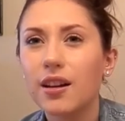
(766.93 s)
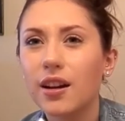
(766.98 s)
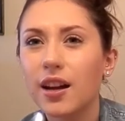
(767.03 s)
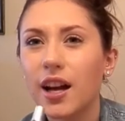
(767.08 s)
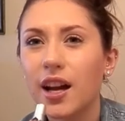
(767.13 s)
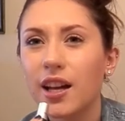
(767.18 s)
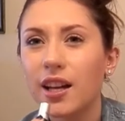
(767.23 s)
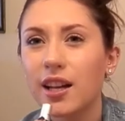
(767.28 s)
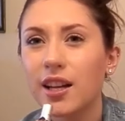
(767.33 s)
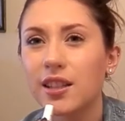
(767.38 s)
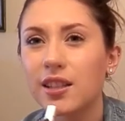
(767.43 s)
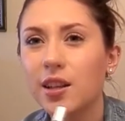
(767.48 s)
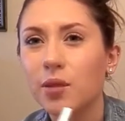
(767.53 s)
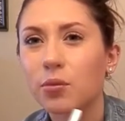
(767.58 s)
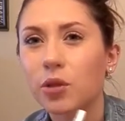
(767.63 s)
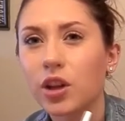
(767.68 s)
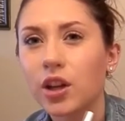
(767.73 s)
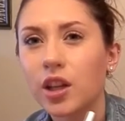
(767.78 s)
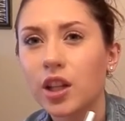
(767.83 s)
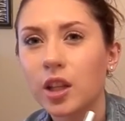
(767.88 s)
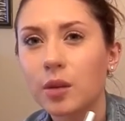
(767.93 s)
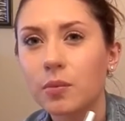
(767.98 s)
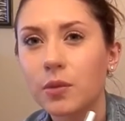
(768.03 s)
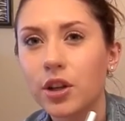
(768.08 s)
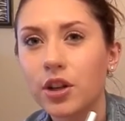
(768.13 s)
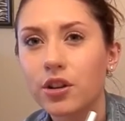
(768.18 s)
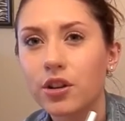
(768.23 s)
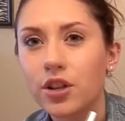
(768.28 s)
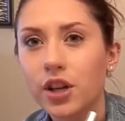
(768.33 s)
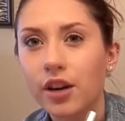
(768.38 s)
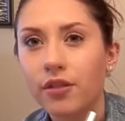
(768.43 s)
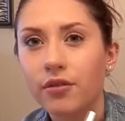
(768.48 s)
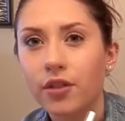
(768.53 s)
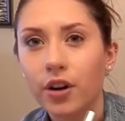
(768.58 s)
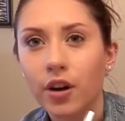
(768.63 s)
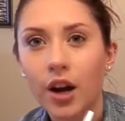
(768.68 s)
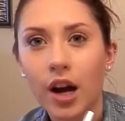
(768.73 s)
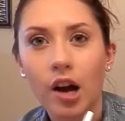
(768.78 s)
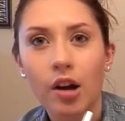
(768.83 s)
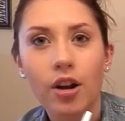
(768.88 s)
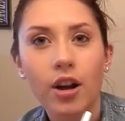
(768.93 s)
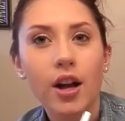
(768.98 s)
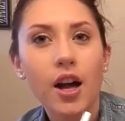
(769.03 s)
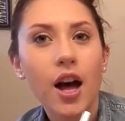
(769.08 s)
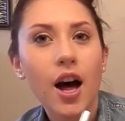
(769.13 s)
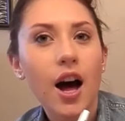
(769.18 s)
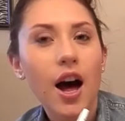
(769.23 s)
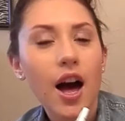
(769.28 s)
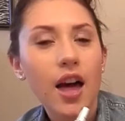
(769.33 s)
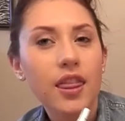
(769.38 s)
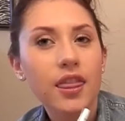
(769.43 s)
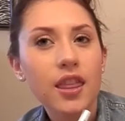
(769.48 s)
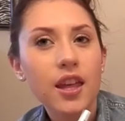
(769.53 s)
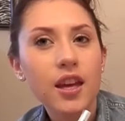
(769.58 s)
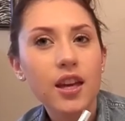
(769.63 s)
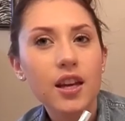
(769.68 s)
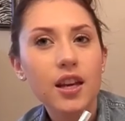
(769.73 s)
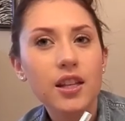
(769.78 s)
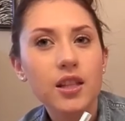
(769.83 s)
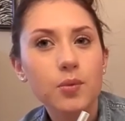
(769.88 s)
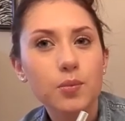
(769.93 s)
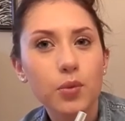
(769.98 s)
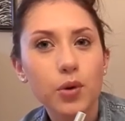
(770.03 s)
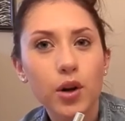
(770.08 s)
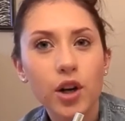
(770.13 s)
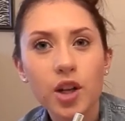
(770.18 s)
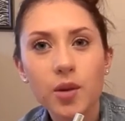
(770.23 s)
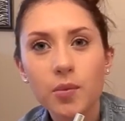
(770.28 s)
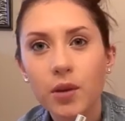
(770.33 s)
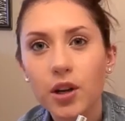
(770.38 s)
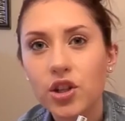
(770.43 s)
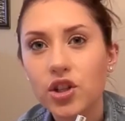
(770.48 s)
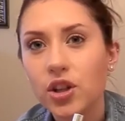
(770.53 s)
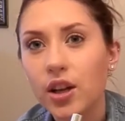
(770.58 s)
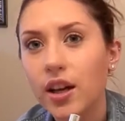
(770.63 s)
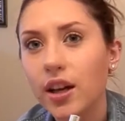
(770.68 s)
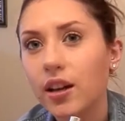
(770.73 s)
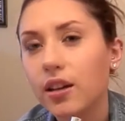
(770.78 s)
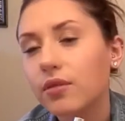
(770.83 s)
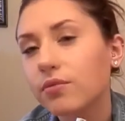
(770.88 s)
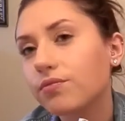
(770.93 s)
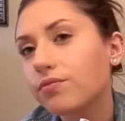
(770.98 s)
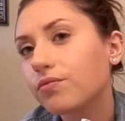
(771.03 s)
I guess I'm looking in the mirror to try to figure out, I think it's pretty much like